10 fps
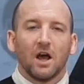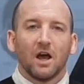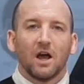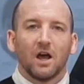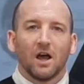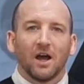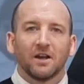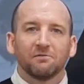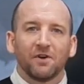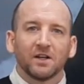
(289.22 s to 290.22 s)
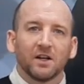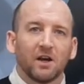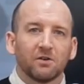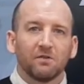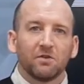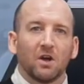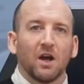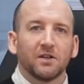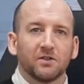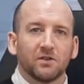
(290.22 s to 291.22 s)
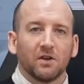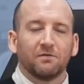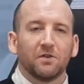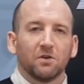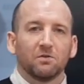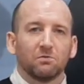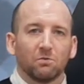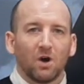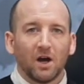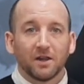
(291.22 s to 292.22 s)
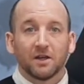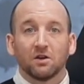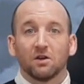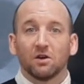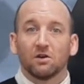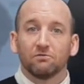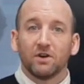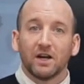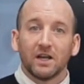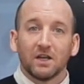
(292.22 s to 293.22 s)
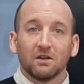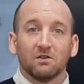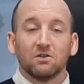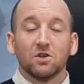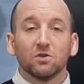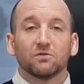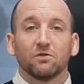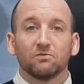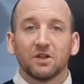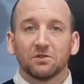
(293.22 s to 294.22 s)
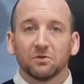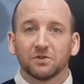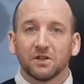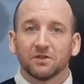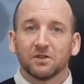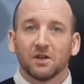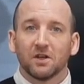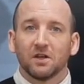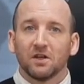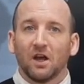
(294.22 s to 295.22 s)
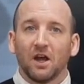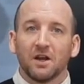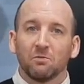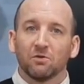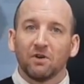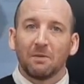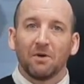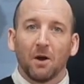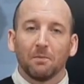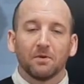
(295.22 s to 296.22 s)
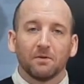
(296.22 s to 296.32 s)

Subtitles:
And then finally I'll give you guys a few what I think are really useful resources, and then we'll wrap up.